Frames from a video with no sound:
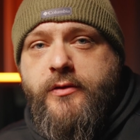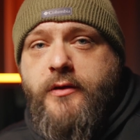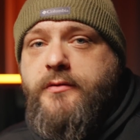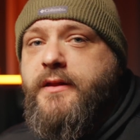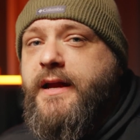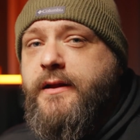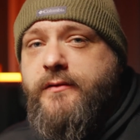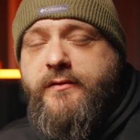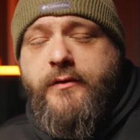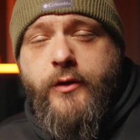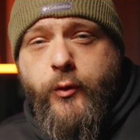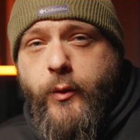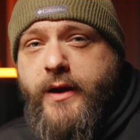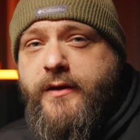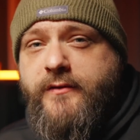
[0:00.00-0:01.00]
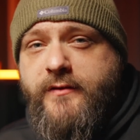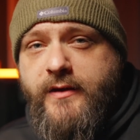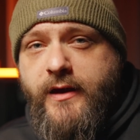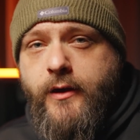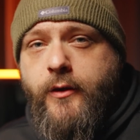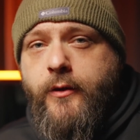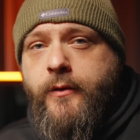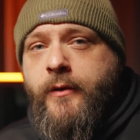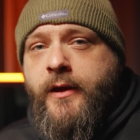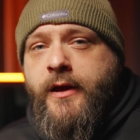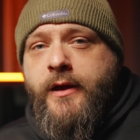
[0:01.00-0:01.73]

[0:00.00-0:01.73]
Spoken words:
the latest and greatest gear.